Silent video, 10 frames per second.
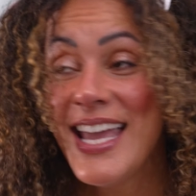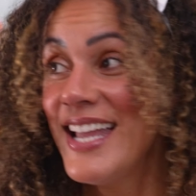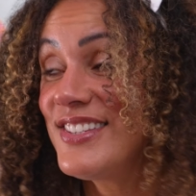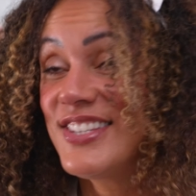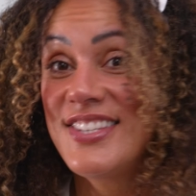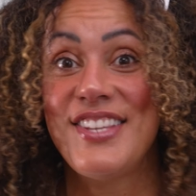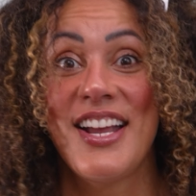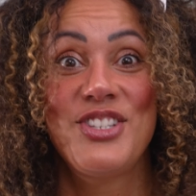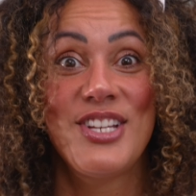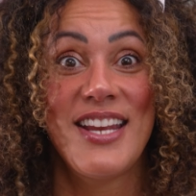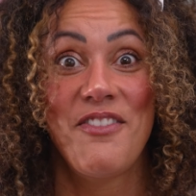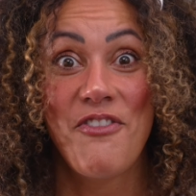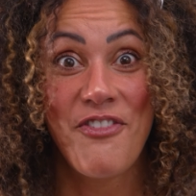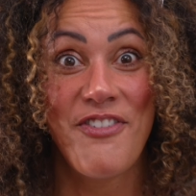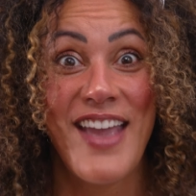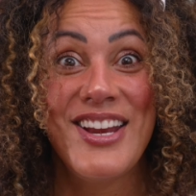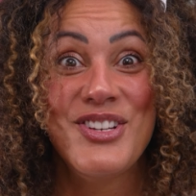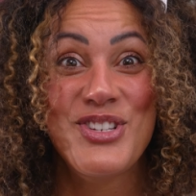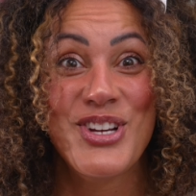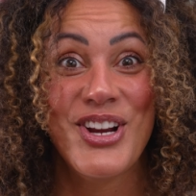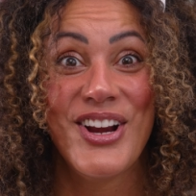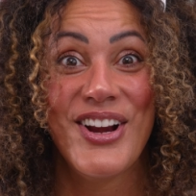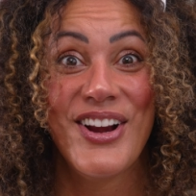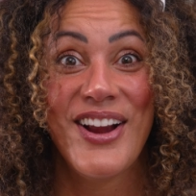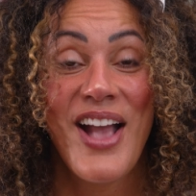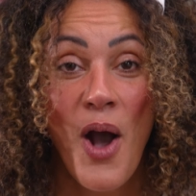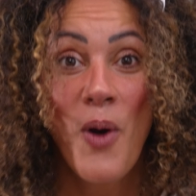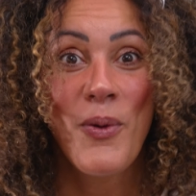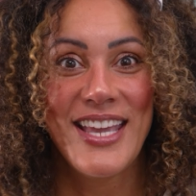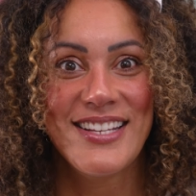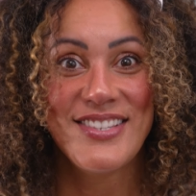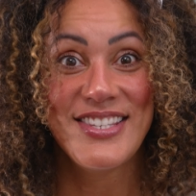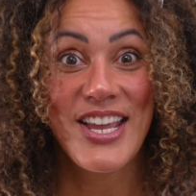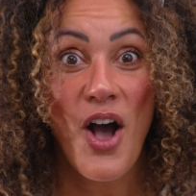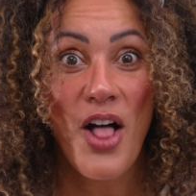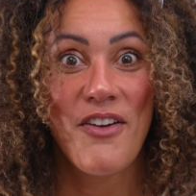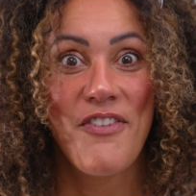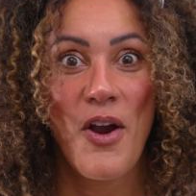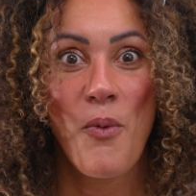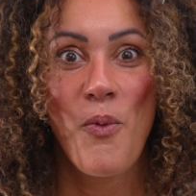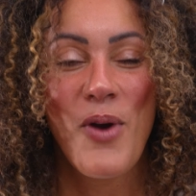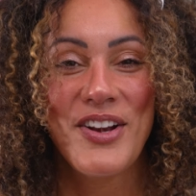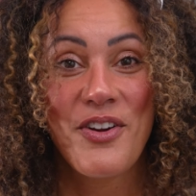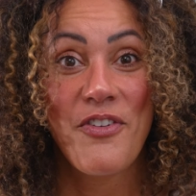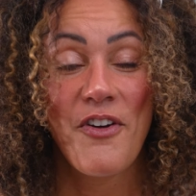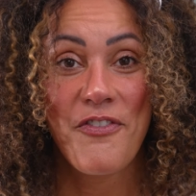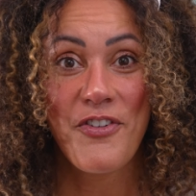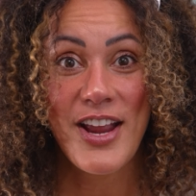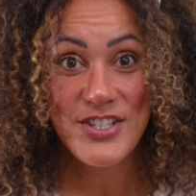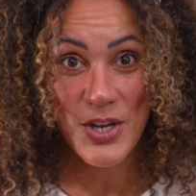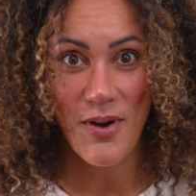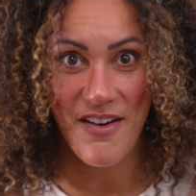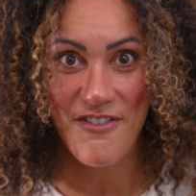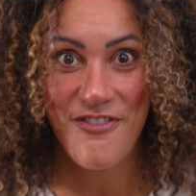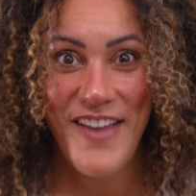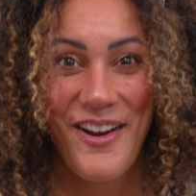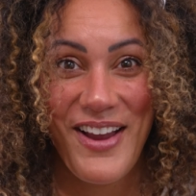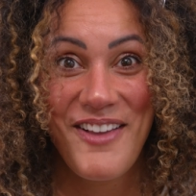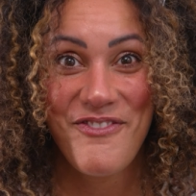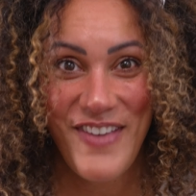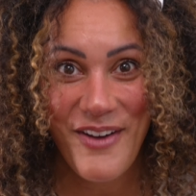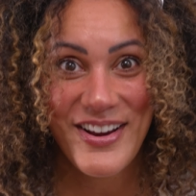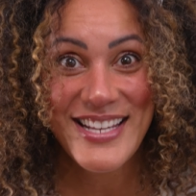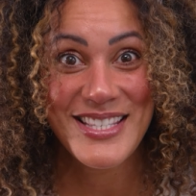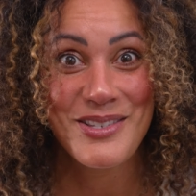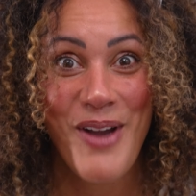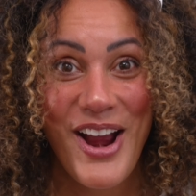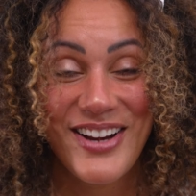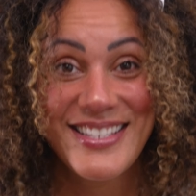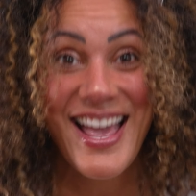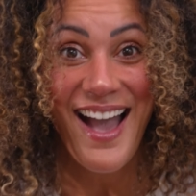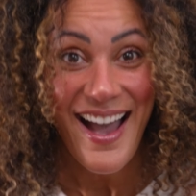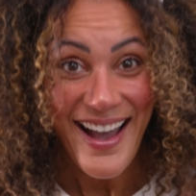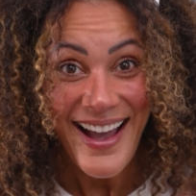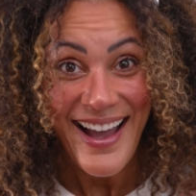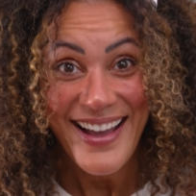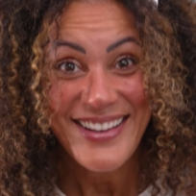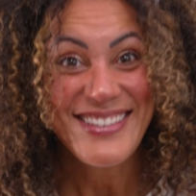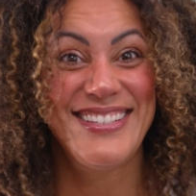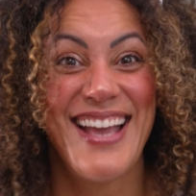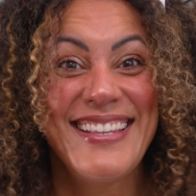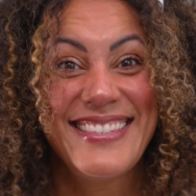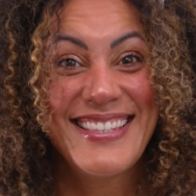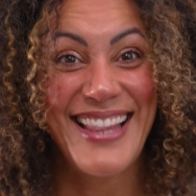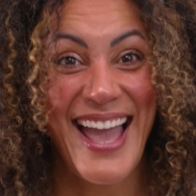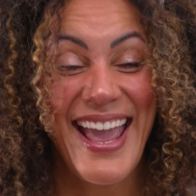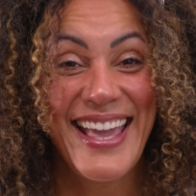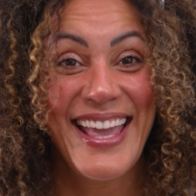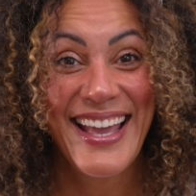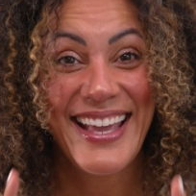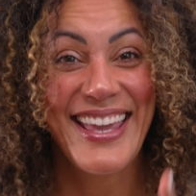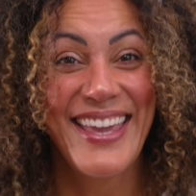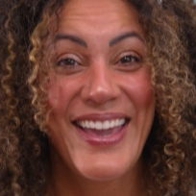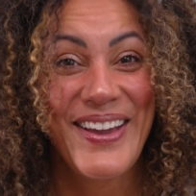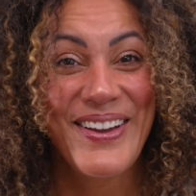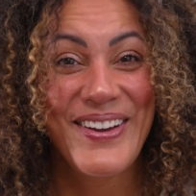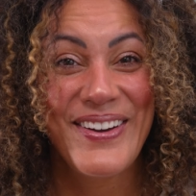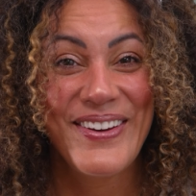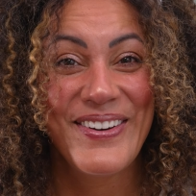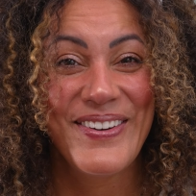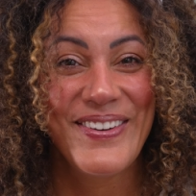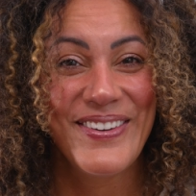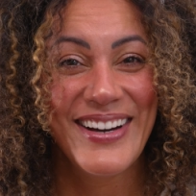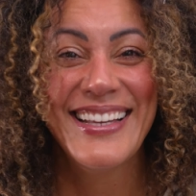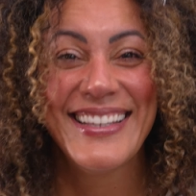It's such an adventure. We get to see all of our wonderful friends who are very, very smart, just like you.